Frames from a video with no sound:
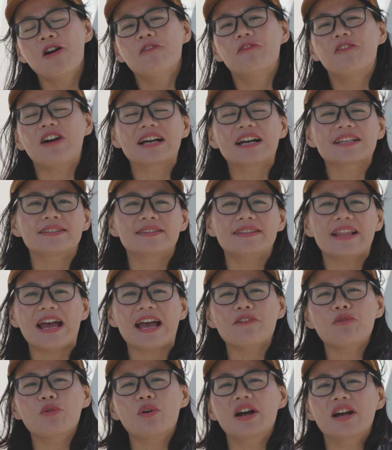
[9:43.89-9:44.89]
vast
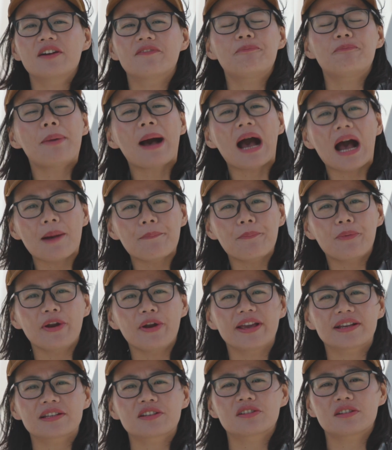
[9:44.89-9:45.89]
network of
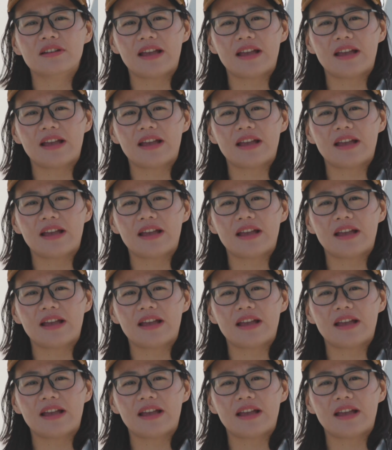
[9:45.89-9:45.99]
public